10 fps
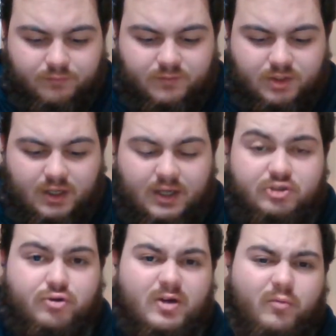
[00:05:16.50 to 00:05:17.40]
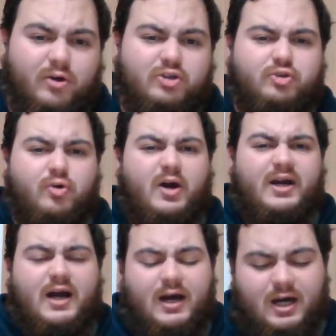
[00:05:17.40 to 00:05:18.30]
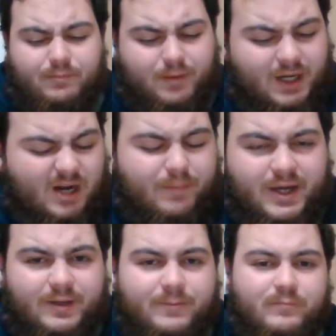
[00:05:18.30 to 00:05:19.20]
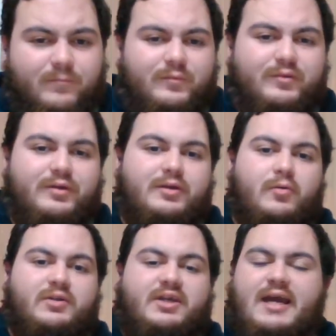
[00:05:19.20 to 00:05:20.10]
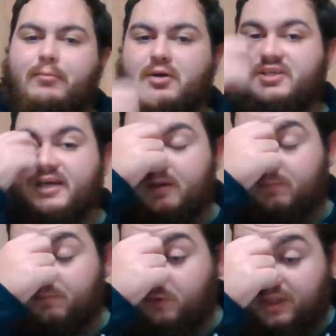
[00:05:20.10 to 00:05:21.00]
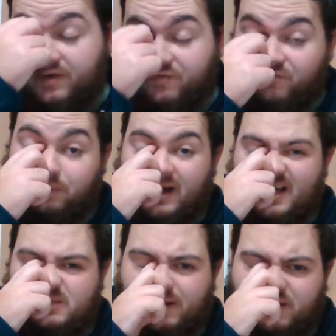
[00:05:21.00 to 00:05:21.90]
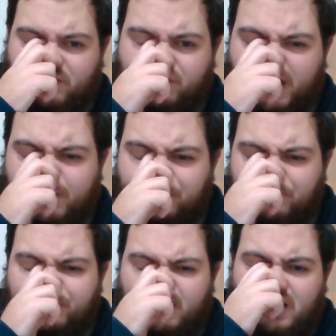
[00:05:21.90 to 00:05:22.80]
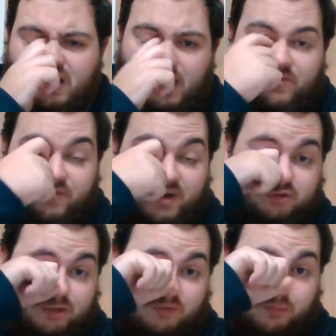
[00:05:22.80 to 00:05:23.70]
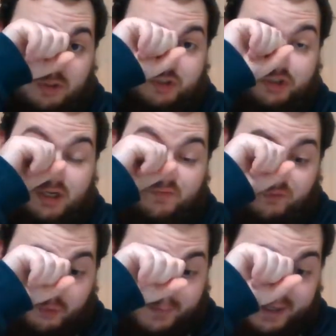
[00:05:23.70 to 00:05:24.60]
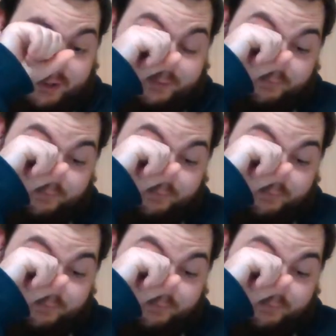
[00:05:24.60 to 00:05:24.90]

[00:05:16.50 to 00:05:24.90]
Drinkwater tried hard, but I mean, when the Cowboys get all their players back fit, I think Drinkwater should go to fullback.